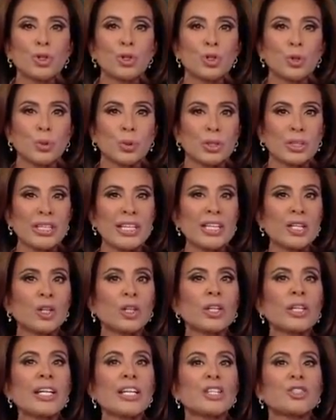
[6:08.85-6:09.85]
and your
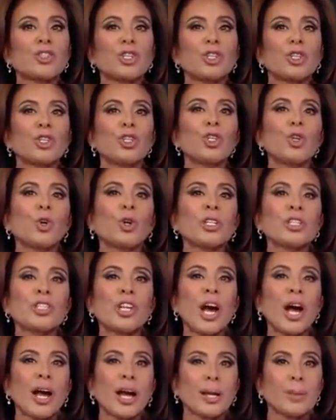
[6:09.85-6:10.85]
illegal leak to the New York
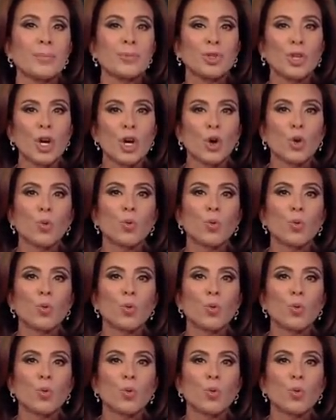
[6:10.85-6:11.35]
Times,